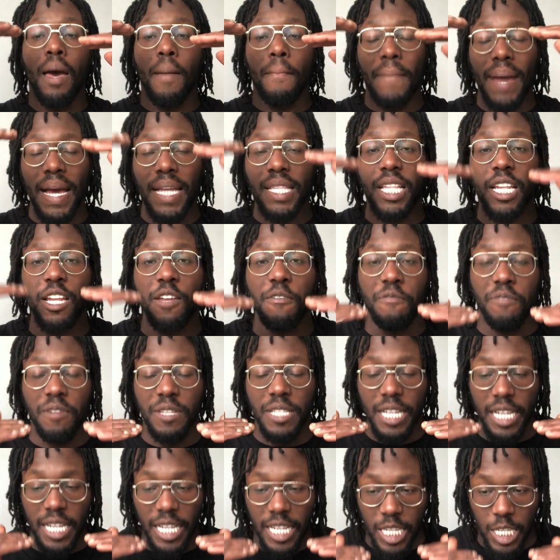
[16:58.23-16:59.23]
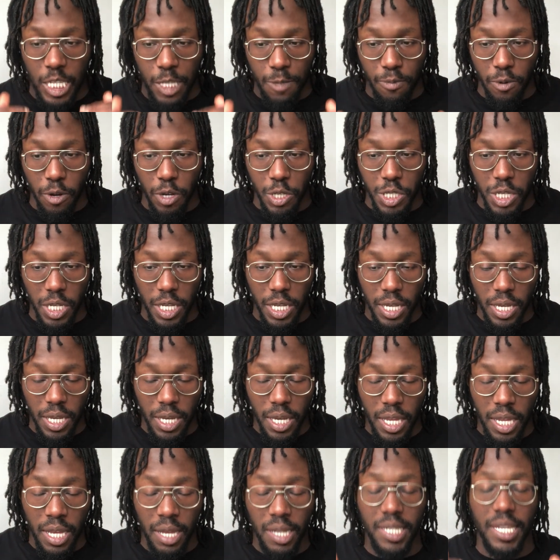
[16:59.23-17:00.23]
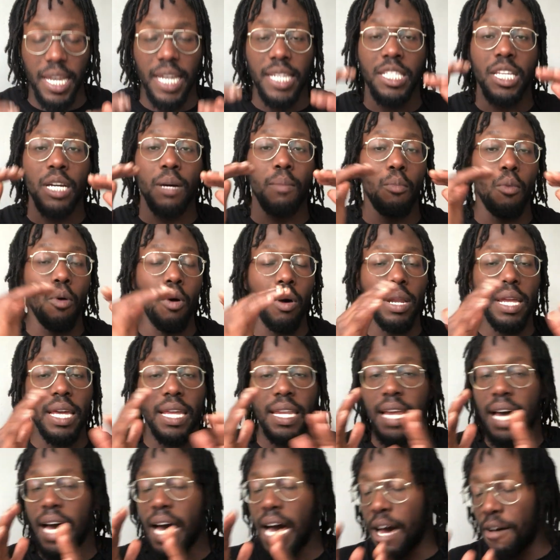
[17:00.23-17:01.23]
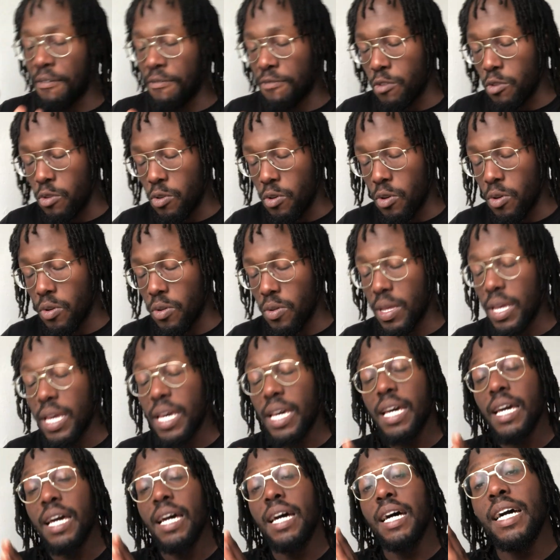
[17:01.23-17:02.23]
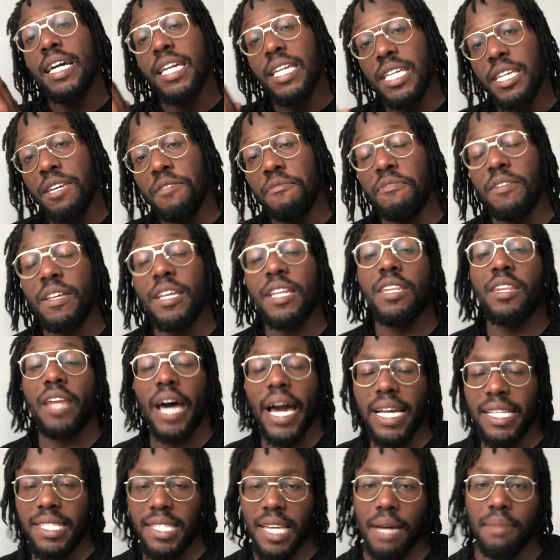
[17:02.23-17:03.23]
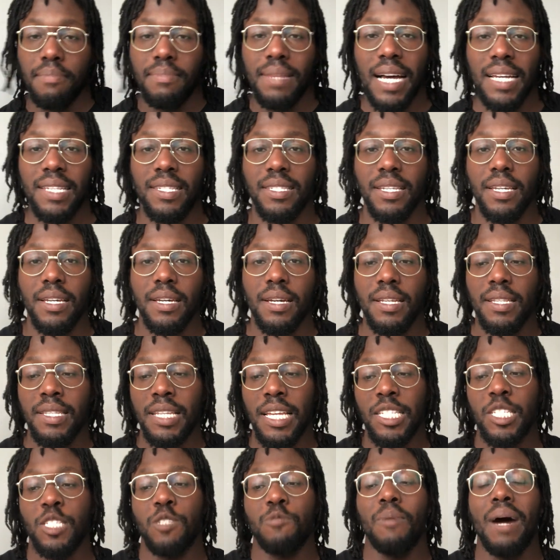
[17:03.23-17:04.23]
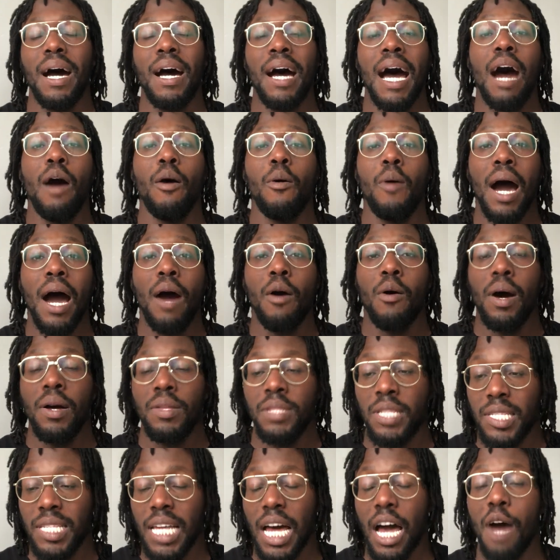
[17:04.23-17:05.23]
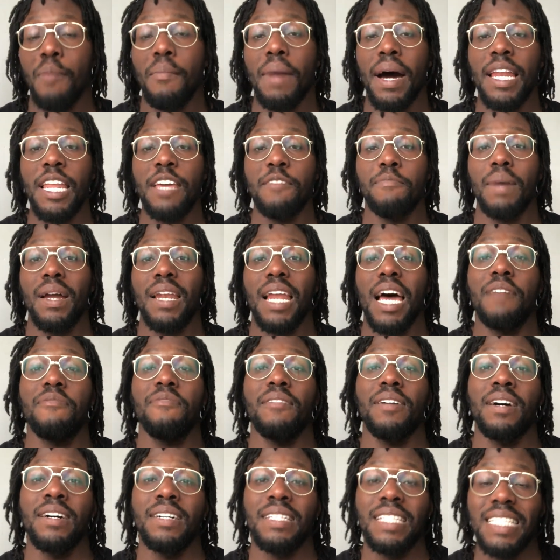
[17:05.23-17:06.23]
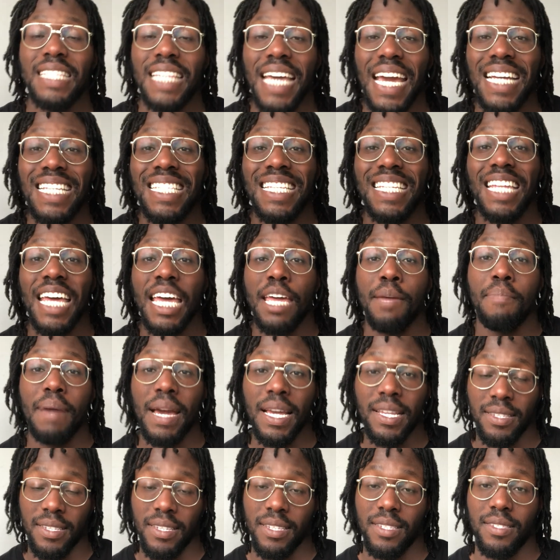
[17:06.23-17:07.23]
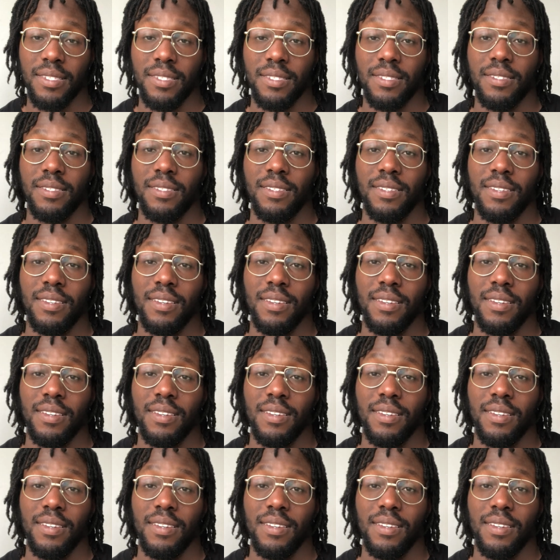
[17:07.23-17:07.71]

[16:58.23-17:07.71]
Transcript: Mentally, physically, spiritually. You know what I'm saying? To morning, afternoon, evening, nighttime. That's it. This is how I live my life on a day-to-day basis.